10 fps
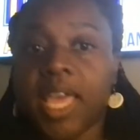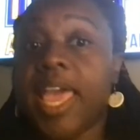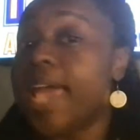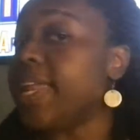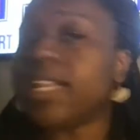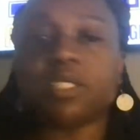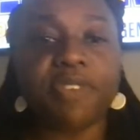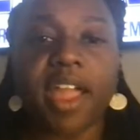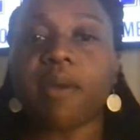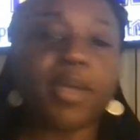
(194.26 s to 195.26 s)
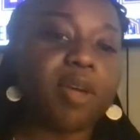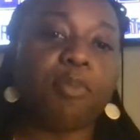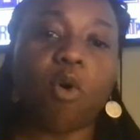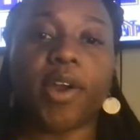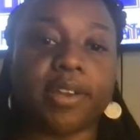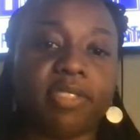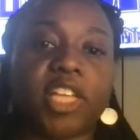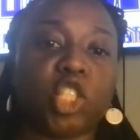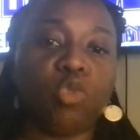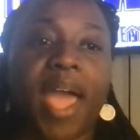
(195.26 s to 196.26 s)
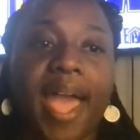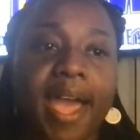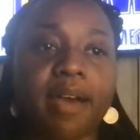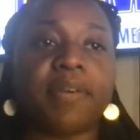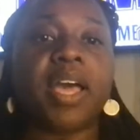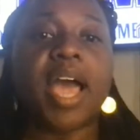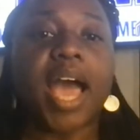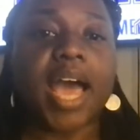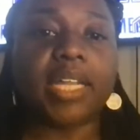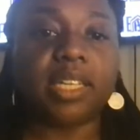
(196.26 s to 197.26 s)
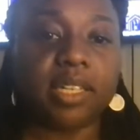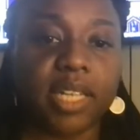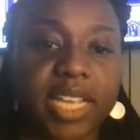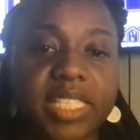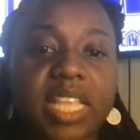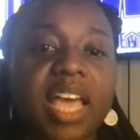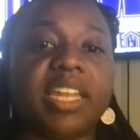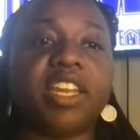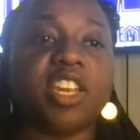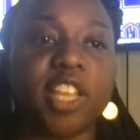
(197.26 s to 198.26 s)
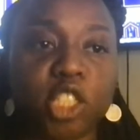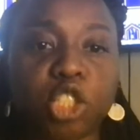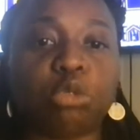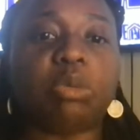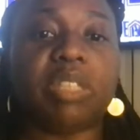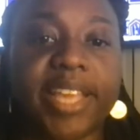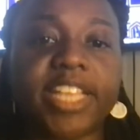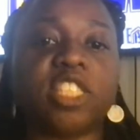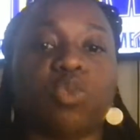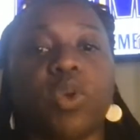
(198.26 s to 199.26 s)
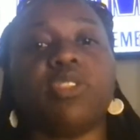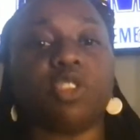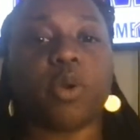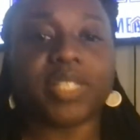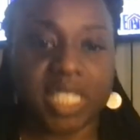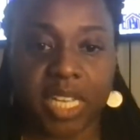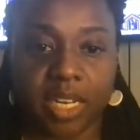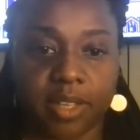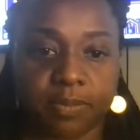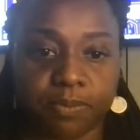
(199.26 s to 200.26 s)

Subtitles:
And it is very important that you have an initial lease with your tenant,